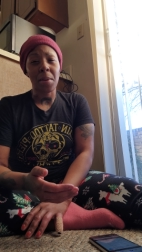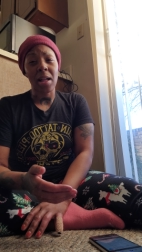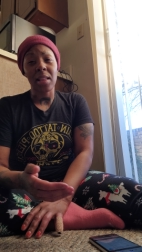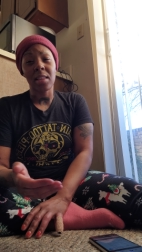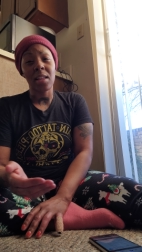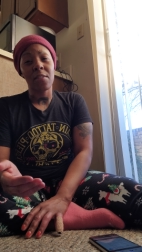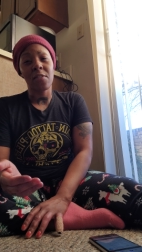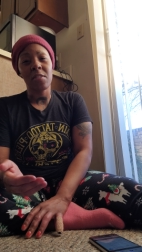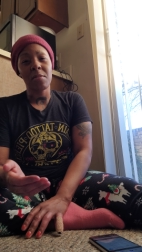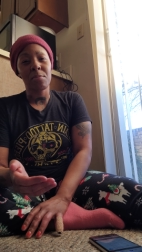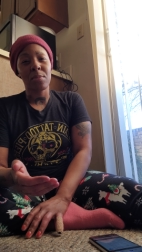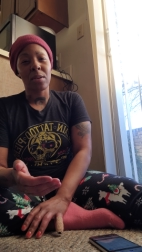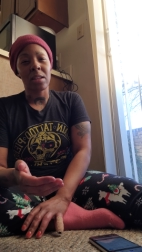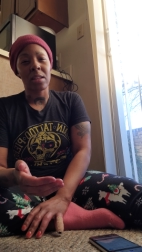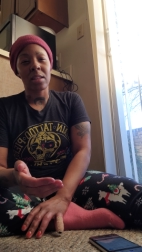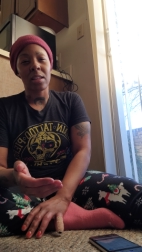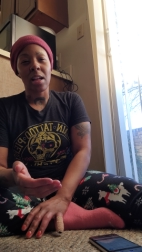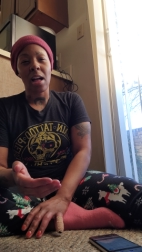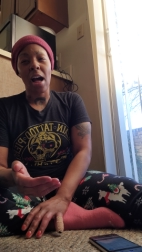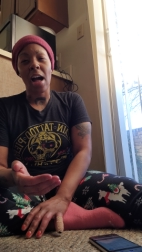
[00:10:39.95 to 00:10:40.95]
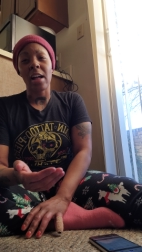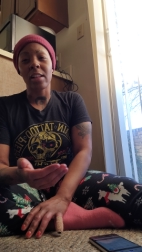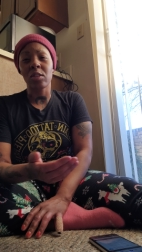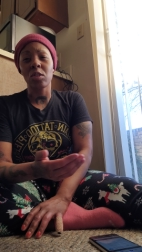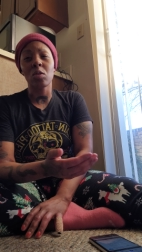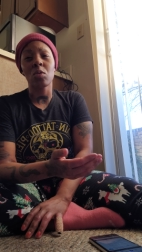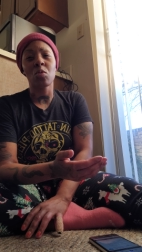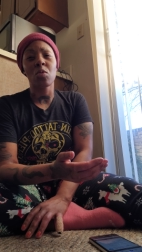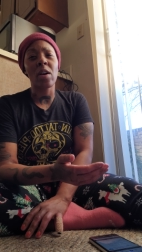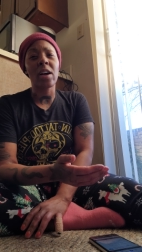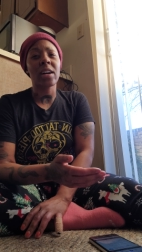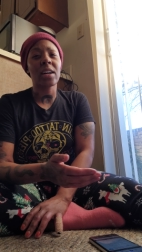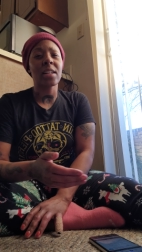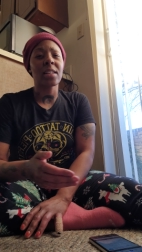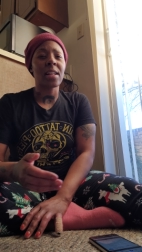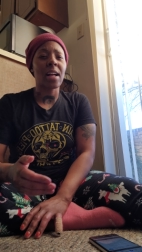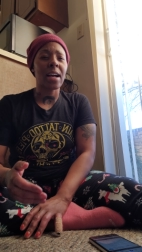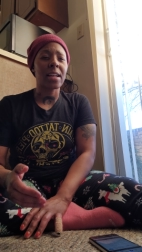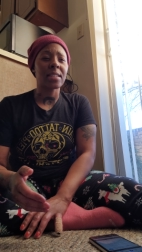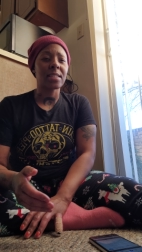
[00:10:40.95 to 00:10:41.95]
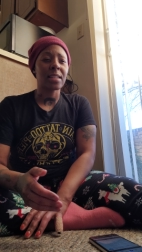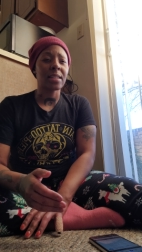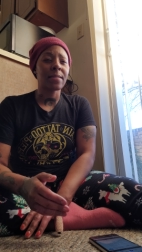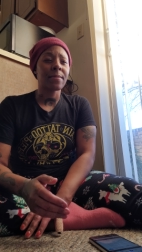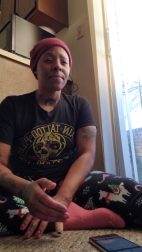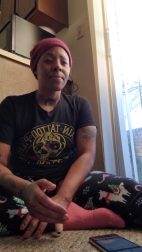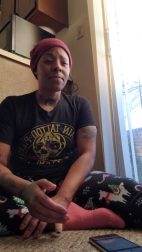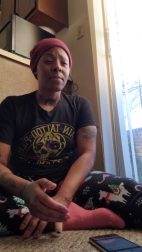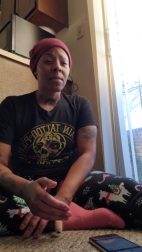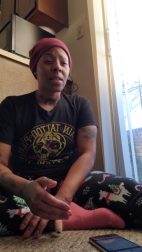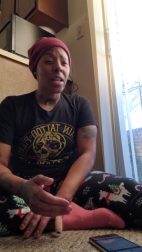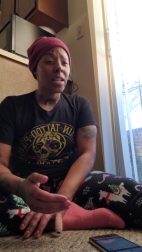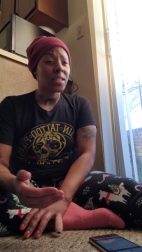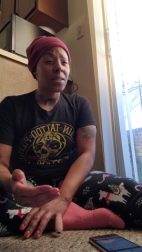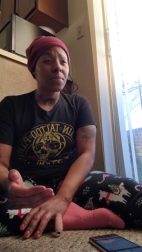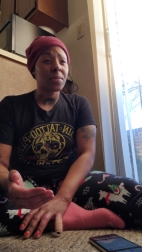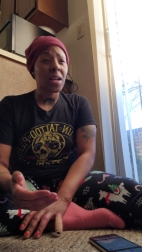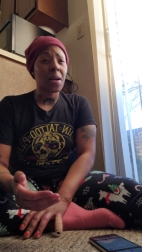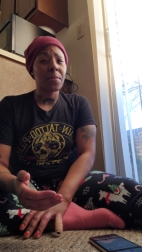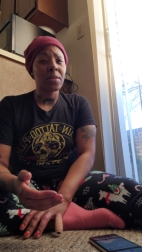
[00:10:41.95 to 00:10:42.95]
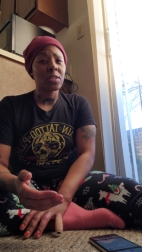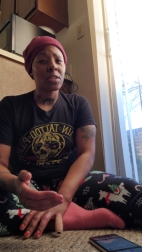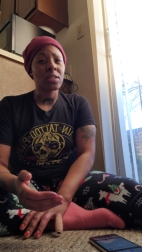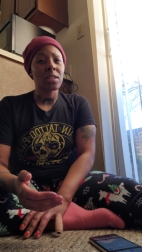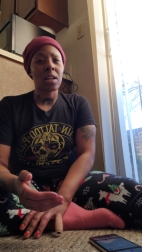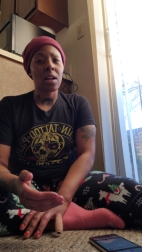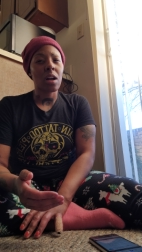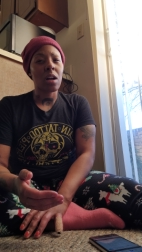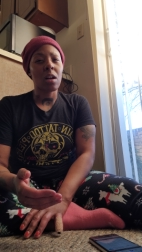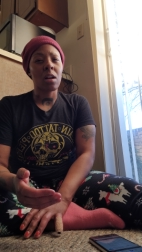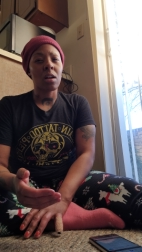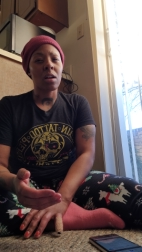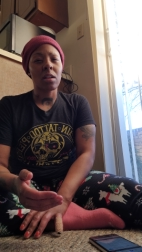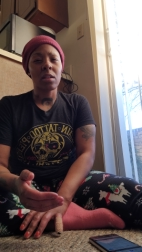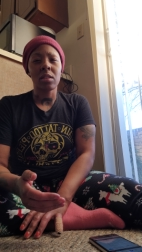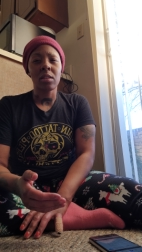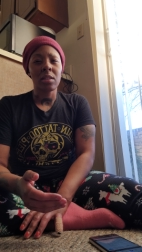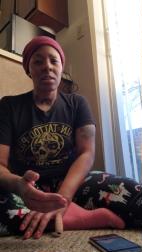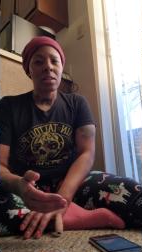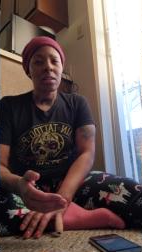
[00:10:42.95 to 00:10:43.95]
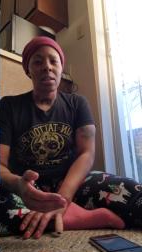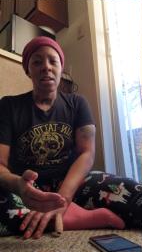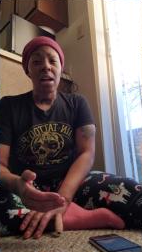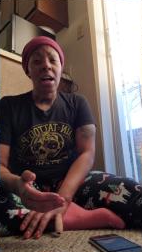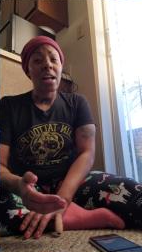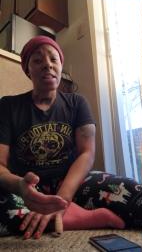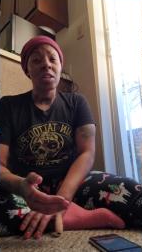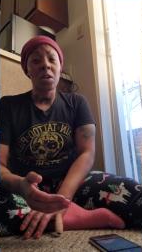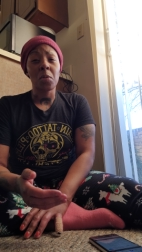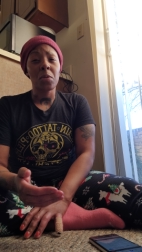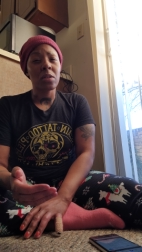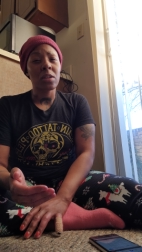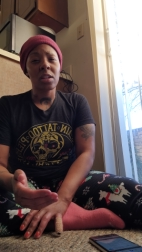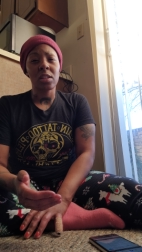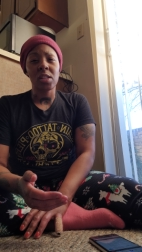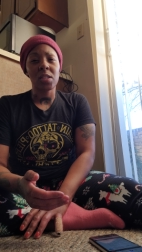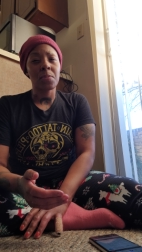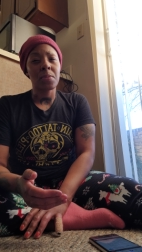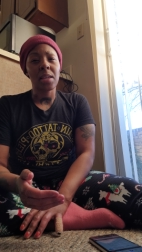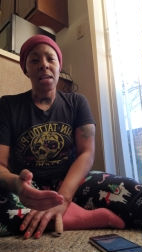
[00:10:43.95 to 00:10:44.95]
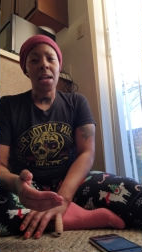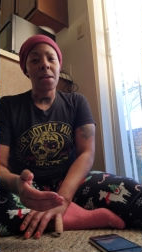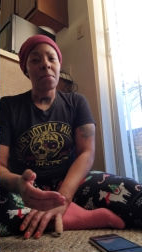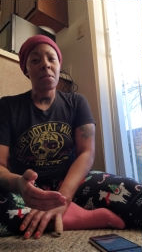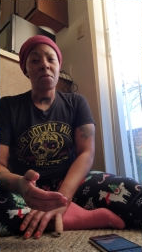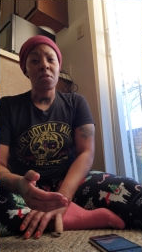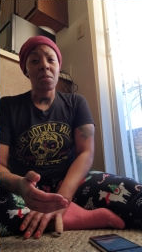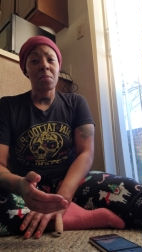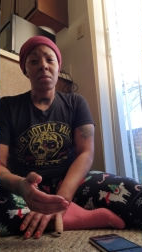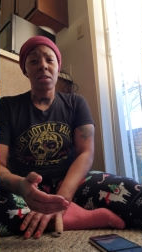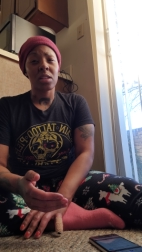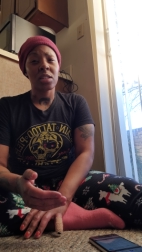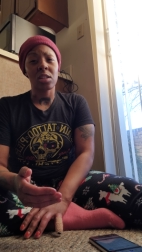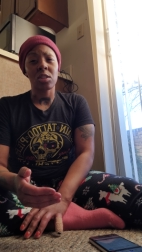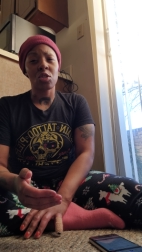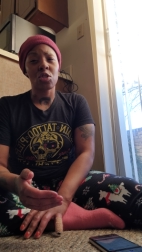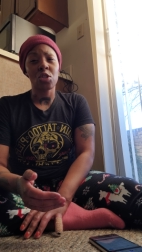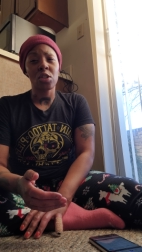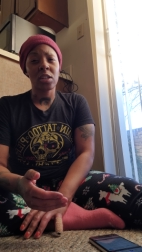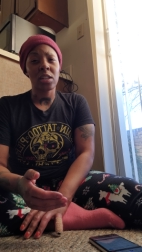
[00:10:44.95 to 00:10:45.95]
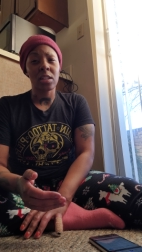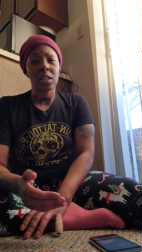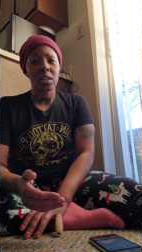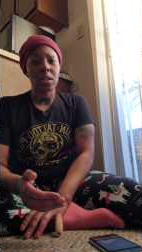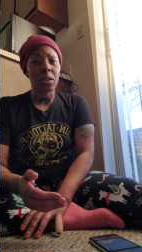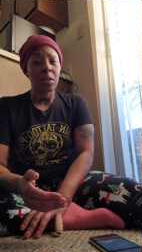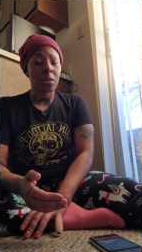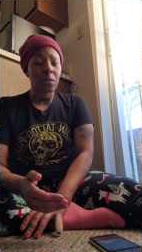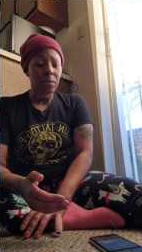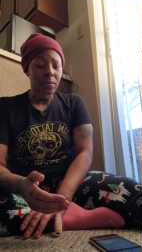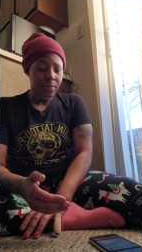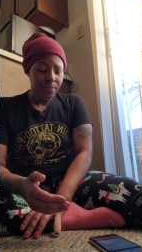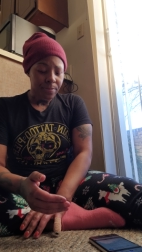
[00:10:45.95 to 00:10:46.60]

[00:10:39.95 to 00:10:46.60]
I love it, but I do recognize it, and sometimes it's just like, oh, I know where you get this behavior from, and it's intriguing you.